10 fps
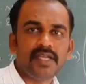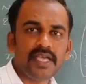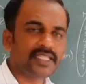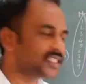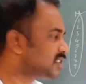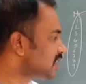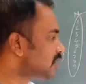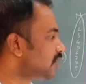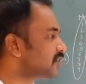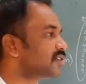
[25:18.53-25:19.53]
x is
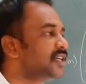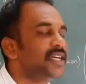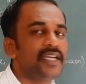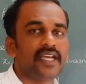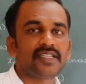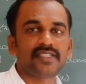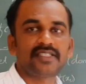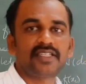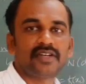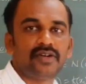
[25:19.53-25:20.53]

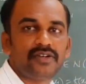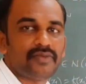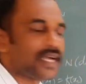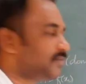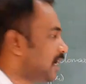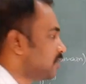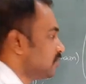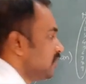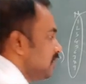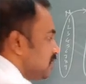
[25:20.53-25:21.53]
equal to y by
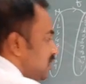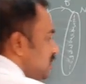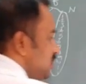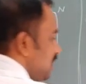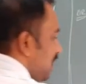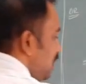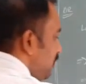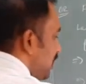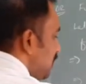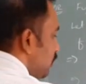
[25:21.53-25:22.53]
2. This
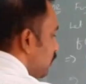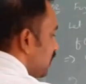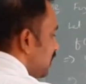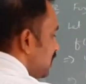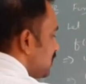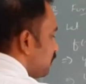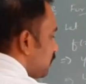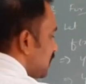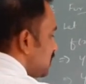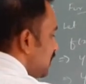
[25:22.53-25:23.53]
element whether is
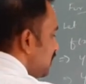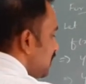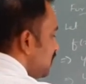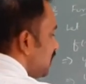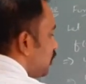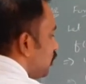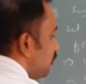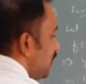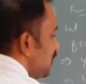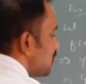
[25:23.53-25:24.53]
present in the
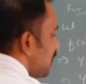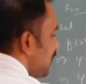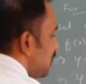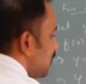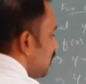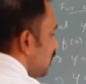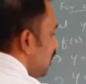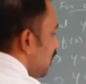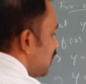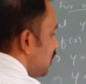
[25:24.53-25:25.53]
domain set
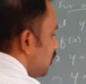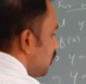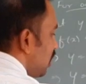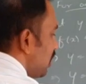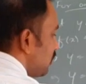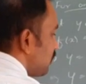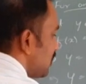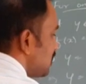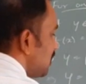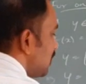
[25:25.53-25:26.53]
or not
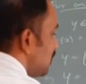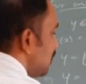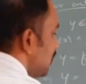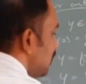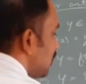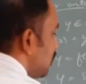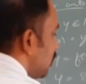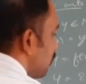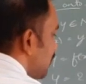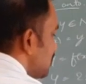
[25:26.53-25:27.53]
present in the
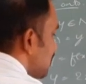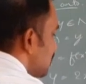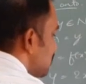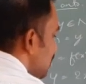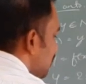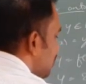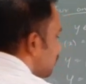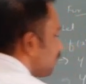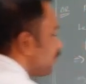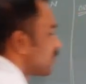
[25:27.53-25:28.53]
domain set. Check
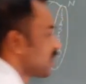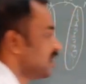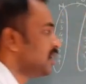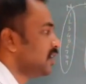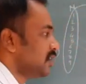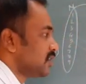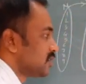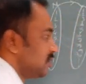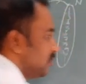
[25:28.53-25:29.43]
it. So